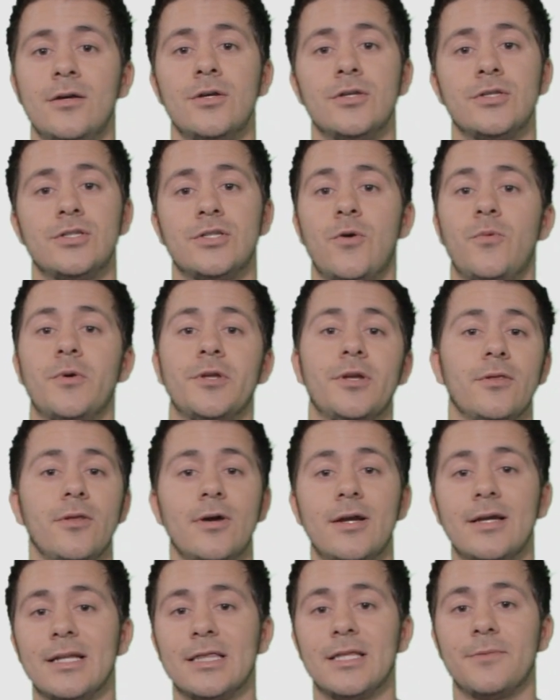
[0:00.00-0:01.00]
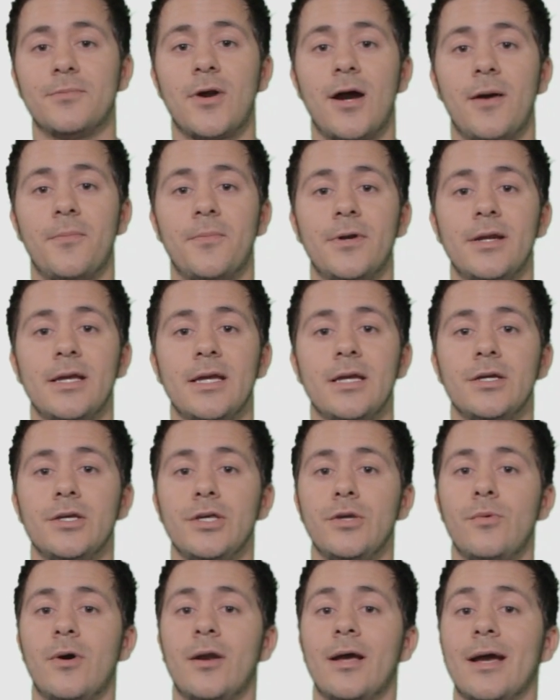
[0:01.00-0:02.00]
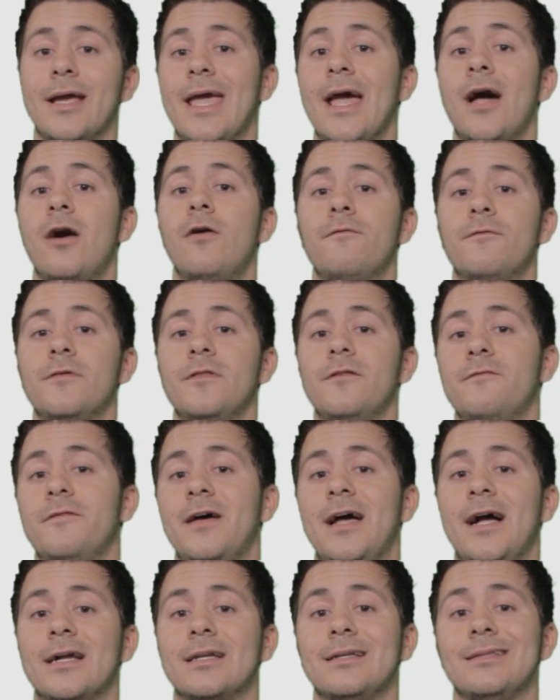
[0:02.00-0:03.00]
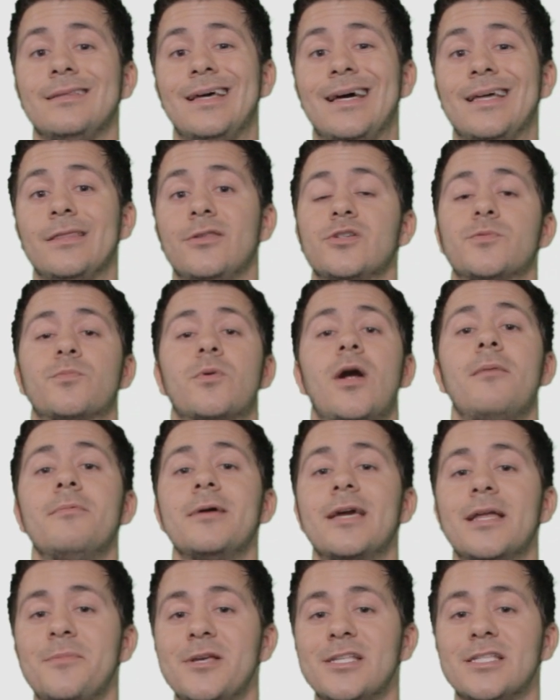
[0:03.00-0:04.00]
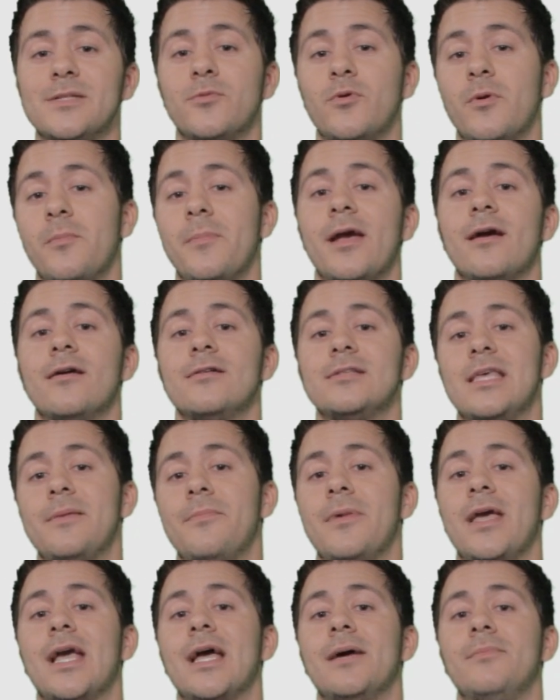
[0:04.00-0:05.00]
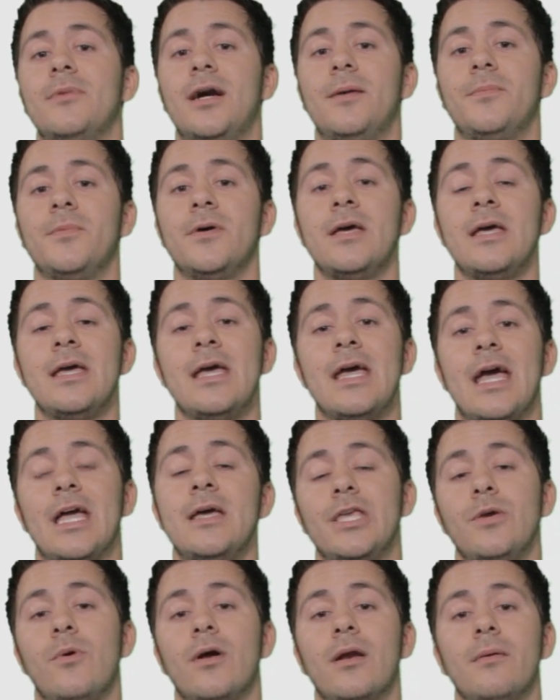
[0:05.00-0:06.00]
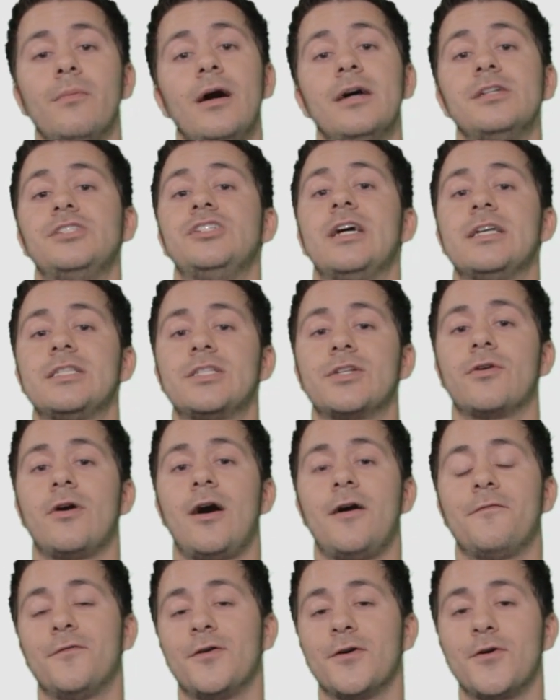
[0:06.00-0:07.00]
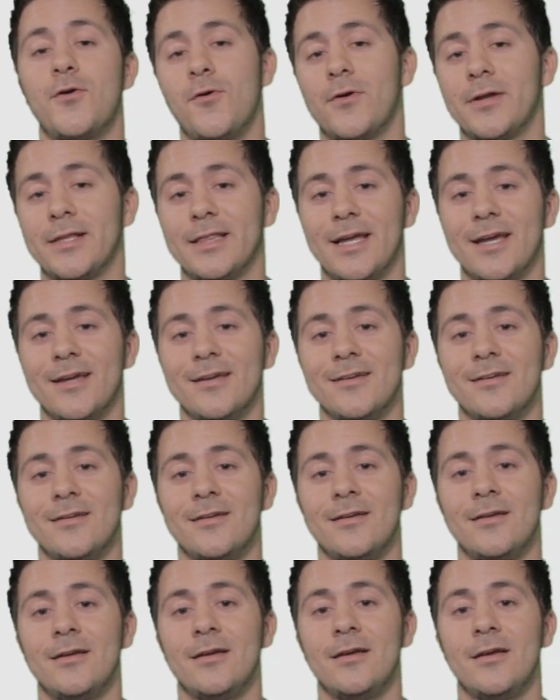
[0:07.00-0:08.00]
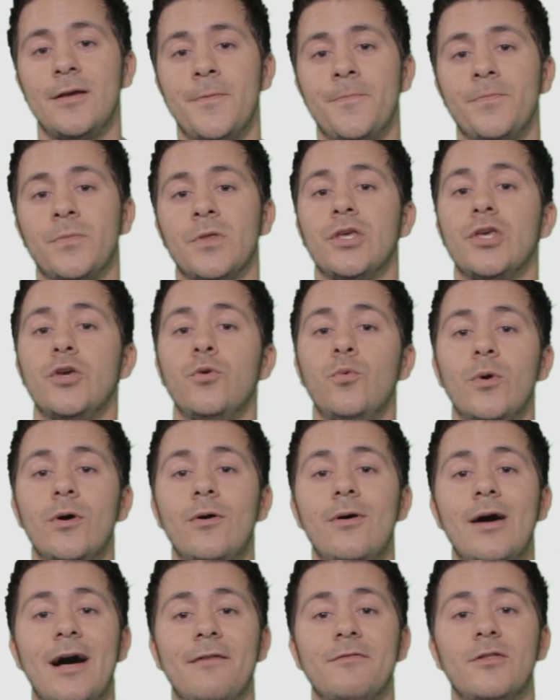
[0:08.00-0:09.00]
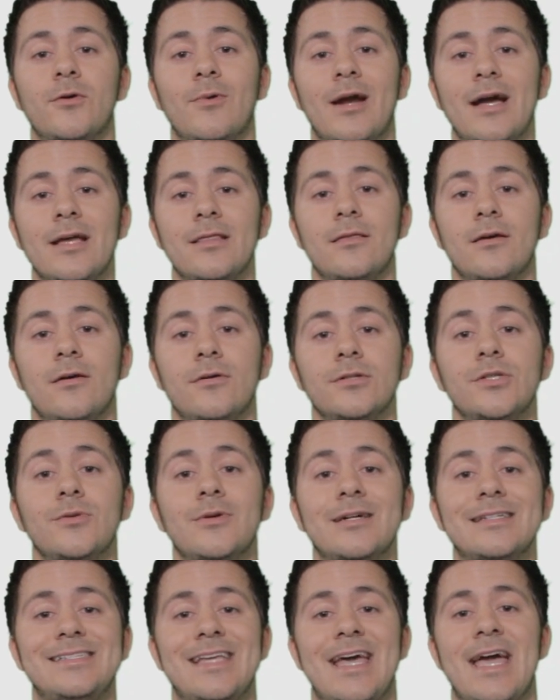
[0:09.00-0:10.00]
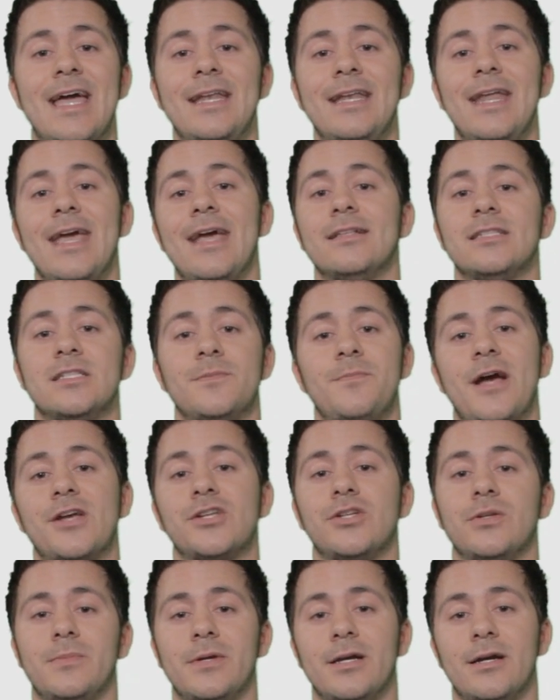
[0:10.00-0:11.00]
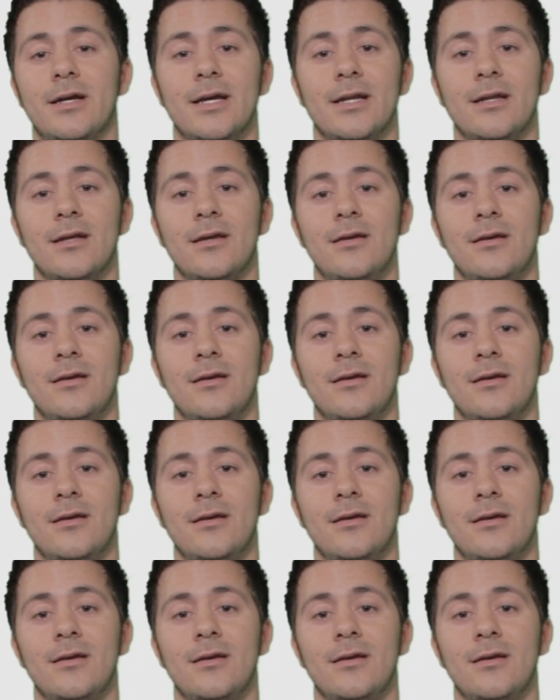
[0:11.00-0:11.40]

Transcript: So when you're looking at the property, you want to account for the fact that there's probably going to be some repairs that may come up, and you want to adjust your offer accordingly. You will have the right, though, to a 10-day inspection period.